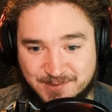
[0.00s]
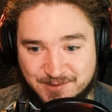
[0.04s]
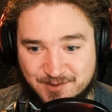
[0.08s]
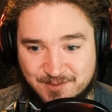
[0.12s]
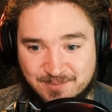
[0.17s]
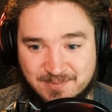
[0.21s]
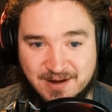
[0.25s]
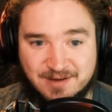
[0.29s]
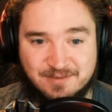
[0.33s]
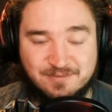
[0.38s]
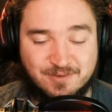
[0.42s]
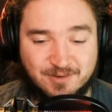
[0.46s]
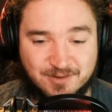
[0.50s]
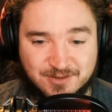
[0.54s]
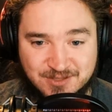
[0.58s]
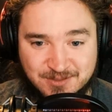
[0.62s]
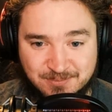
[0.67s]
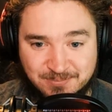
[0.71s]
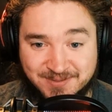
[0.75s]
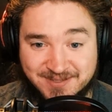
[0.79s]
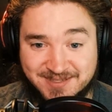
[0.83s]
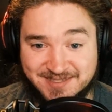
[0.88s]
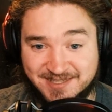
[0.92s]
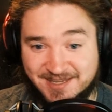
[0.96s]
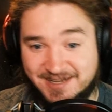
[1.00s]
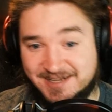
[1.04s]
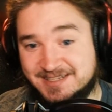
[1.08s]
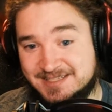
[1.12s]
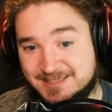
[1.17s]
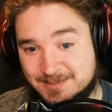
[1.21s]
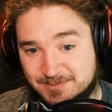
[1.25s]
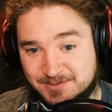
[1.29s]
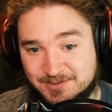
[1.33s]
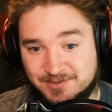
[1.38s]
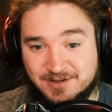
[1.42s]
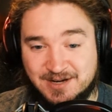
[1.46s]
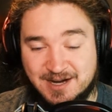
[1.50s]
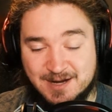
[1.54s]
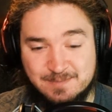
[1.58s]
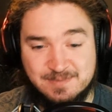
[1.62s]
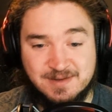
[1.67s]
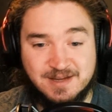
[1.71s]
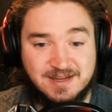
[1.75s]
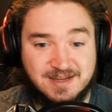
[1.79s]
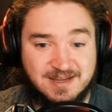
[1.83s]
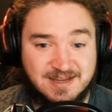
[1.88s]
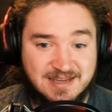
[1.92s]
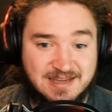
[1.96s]
I want to remind folks to please like and
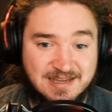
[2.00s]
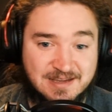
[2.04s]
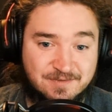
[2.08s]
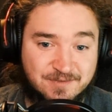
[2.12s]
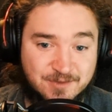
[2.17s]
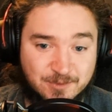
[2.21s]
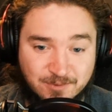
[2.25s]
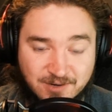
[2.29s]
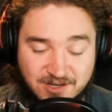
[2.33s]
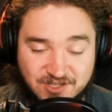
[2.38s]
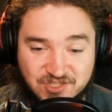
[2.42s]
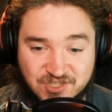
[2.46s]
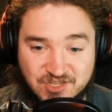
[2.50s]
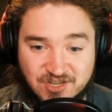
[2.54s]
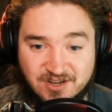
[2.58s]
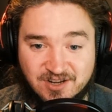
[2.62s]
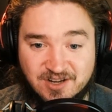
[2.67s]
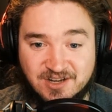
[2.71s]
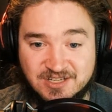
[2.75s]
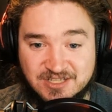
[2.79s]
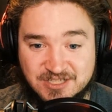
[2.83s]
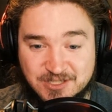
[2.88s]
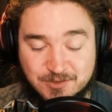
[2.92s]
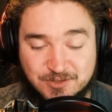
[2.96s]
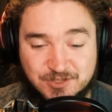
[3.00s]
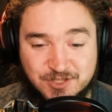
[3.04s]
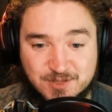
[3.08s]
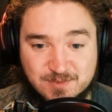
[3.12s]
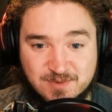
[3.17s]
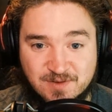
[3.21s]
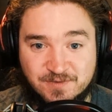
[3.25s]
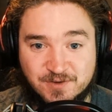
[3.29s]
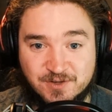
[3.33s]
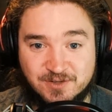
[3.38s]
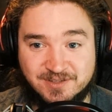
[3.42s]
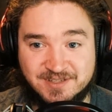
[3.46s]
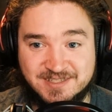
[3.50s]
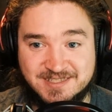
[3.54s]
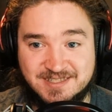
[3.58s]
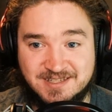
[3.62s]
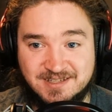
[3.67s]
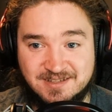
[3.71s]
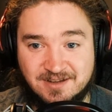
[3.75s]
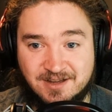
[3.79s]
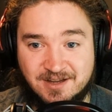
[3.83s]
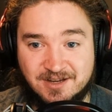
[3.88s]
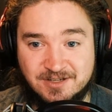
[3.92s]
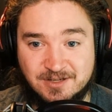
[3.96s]
subscribe. If they're watching on YouTube, if you're
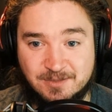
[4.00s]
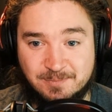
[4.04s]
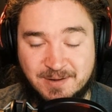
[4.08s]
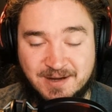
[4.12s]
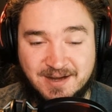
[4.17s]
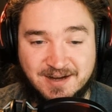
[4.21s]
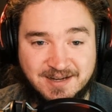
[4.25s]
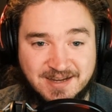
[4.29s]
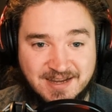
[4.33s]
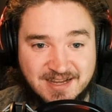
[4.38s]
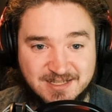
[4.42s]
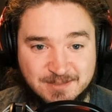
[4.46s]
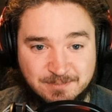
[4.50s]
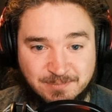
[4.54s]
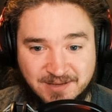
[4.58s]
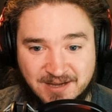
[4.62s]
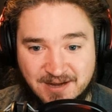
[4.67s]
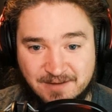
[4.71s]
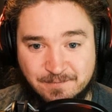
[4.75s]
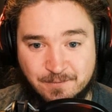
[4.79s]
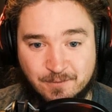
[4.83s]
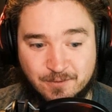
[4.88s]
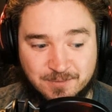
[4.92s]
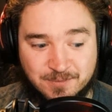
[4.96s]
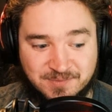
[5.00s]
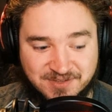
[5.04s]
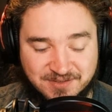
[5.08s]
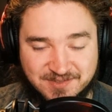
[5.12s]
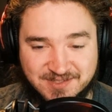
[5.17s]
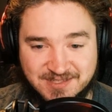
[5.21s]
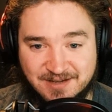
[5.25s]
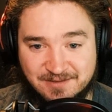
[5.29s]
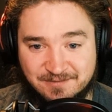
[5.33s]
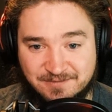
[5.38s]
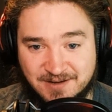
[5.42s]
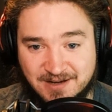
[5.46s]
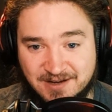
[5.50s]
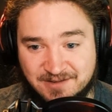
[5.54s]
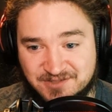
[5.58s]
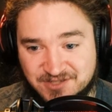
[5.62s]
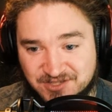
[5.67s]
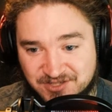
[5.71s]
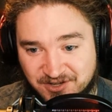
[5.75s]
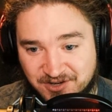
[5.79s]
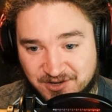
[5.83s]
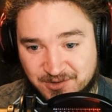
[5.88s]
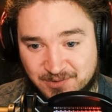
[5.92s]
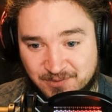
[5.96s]
listening on your podcast platforms, leave us that
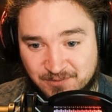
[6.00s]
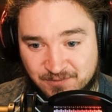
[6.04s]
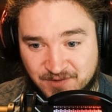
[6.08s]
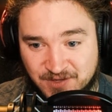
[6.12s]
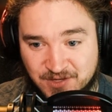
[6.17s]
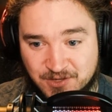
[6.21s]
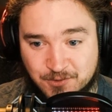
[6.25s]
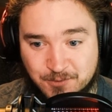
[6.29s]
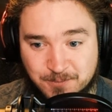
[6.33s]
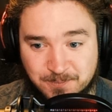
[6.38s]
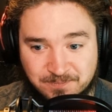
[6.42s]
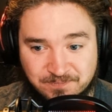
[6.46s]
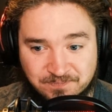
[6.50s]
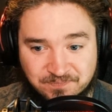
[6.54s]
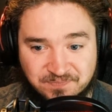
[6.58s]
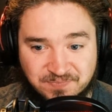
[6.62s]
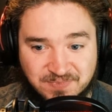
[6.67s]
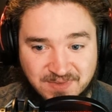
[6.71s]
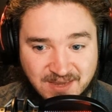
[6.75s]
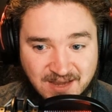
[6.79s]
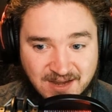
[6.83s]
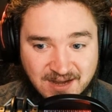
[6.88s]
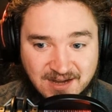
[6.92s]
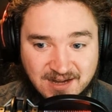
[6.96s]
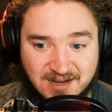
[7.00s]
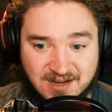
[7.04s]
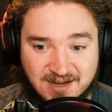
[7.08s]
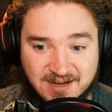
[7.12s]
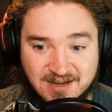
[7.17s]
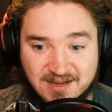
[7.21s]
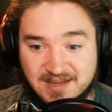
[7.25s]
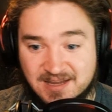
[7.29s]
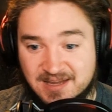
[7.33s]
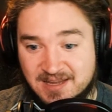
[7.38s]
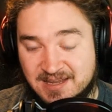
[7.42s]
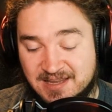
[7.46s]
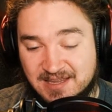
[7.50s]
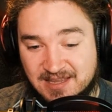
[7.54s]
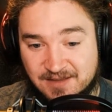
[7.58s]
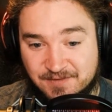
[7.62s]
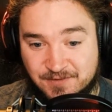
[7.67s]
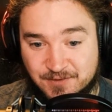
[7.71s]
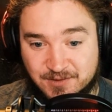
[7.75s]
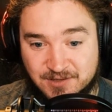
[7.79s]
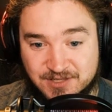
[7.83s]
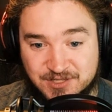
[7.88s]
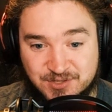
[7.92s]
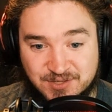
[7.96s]
5-star review.
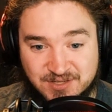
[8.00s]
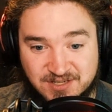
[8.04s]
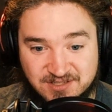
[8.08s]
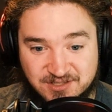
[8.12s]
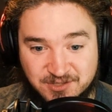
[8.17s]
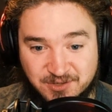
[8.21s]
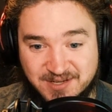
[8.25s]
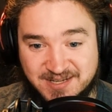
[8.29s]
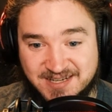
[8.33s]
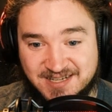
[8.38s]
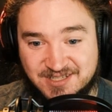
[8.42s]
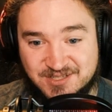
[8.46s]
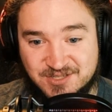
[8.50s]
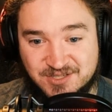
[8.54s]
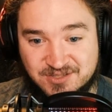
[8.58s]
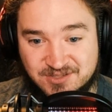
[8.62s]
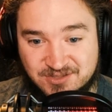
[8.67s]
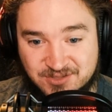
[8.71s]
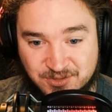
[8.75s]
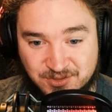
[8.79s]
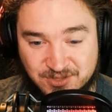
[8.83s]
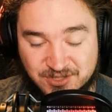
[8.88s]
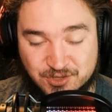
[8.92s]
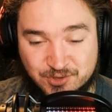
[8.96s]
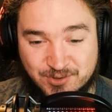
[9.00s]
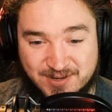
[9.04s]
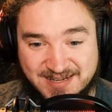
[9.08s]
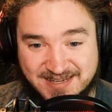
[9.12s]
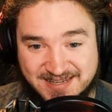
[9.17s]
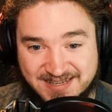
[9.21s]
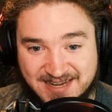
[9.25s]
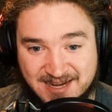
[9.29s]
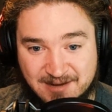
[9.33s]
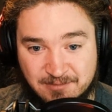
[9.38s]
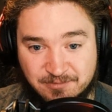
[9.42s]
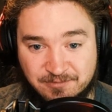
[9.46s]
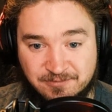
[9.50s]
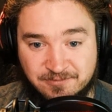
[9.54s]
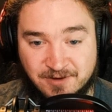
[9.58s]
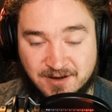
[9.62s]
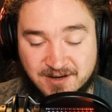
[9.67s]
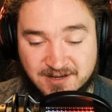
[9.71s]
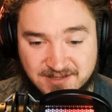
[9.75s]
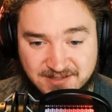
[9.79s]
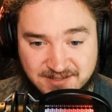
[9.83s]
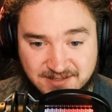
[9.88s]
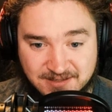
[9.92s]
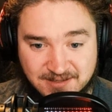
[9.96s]
If you're interested in donating to the training camp
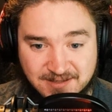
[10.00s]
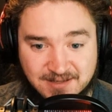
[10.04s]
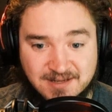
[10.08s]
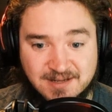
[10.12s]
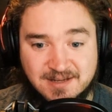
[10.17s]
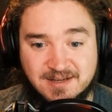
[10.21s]
fund